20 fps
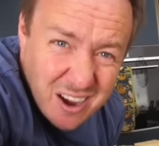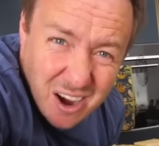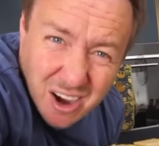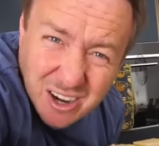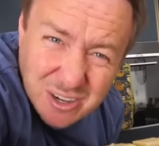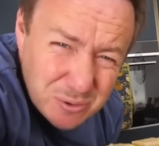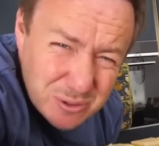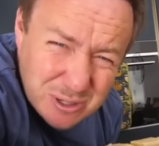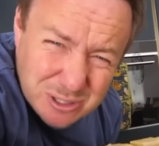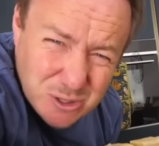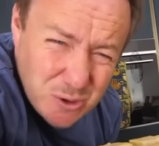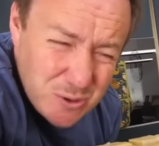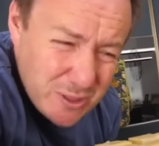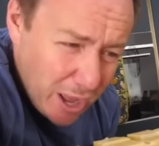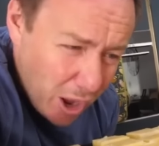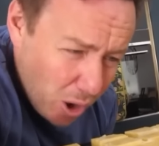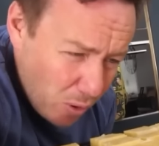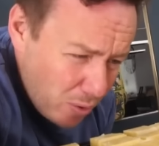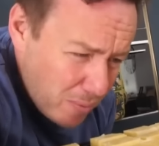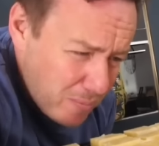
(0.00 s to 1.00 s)
I don't want to do that.
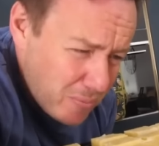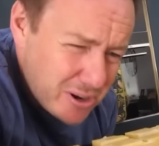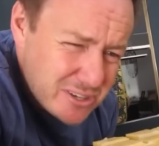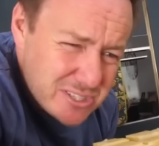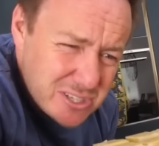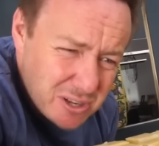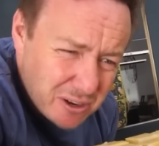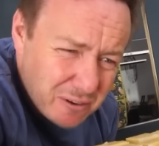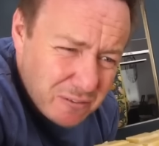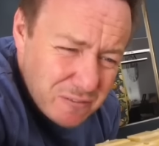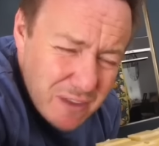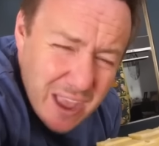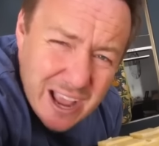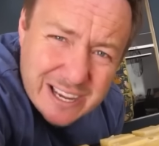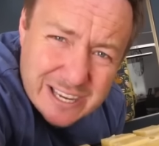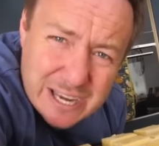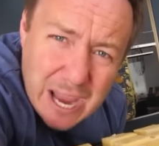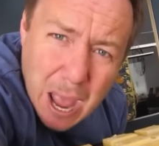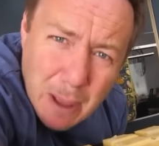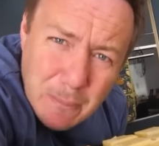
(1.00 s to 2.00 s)
I want mine to look
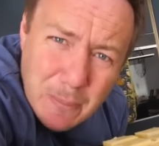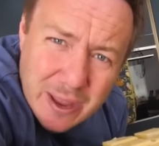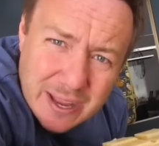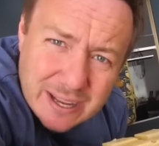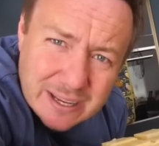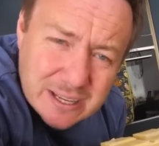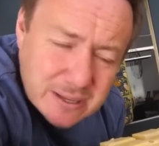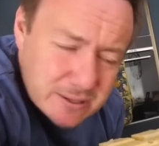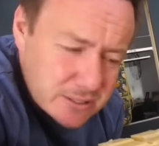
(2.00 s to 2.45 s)
fairly epic.